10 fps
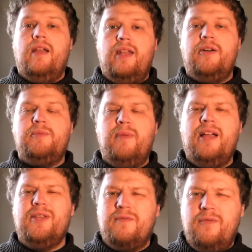Now I
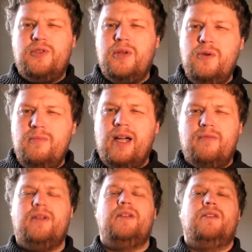explain this for two main
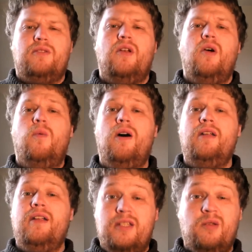reasons.
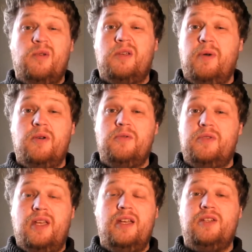One is to expose
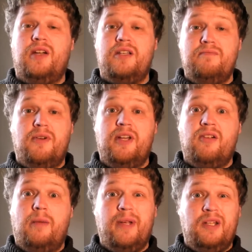TJ's money
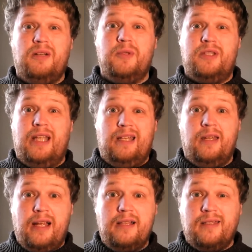grabbing double
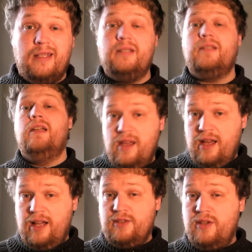standard antics,
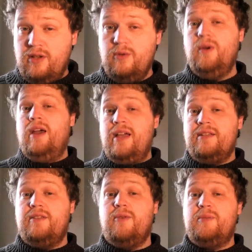and two
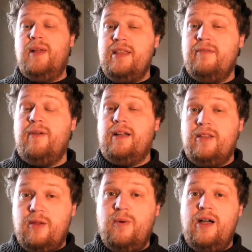is to explain the fact
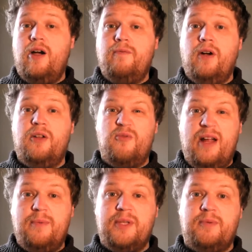that the way I've gotten
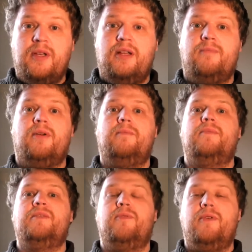around this particular problem
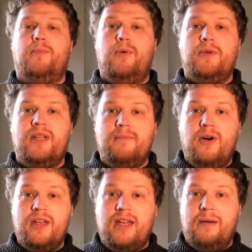is by pointing
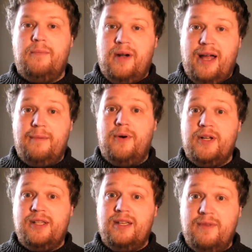my camera at my
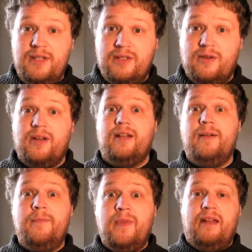TV screen
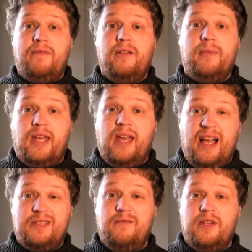and filming it
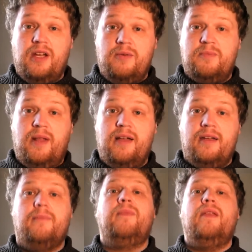as the video is
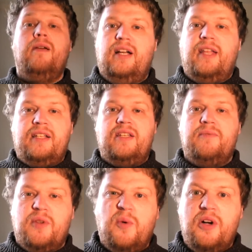playing. And that
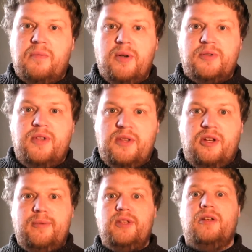seems to work most of the
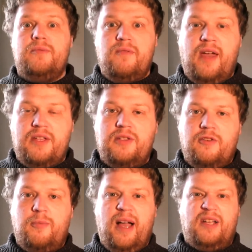time in terms of getting
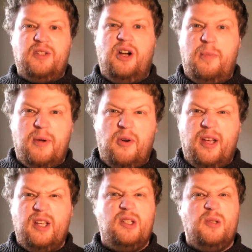stuff past
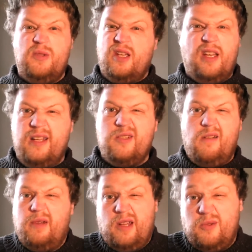copyright issues in case you're
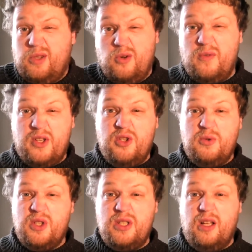having those sort of
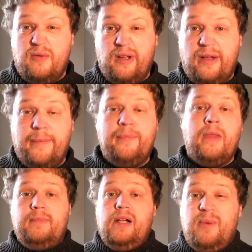issues yourself, okay?
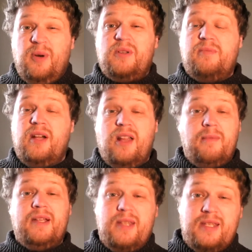But ultimately it
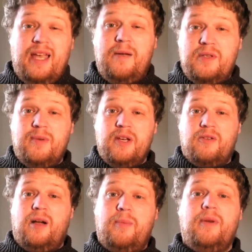means the sound's a bit
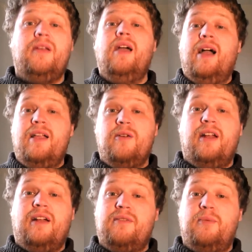crappy and you're
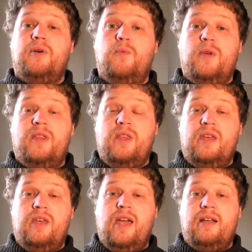going to have to put up with
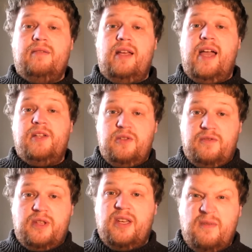the edge of
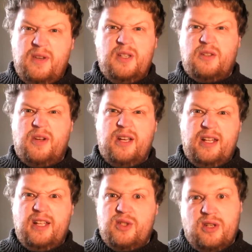the TV screen
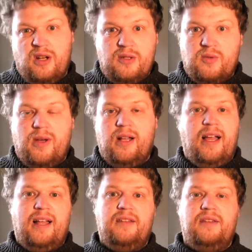in shot as well
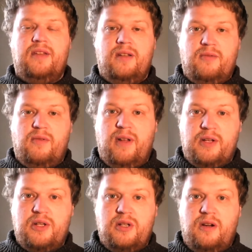and uh, the
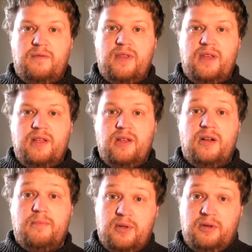reflection of the
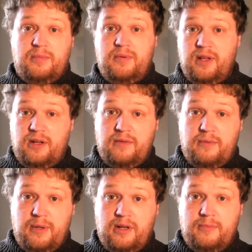light bulb, the light
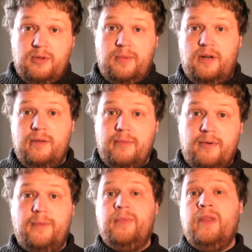from the light bulb behind me,
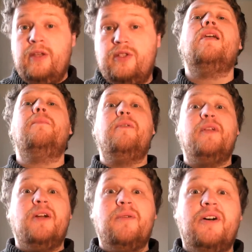right? But if
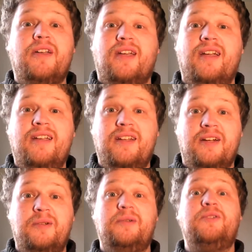you don't like it, you
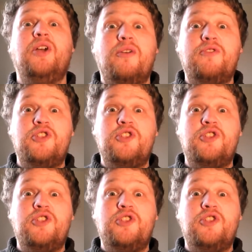know, tough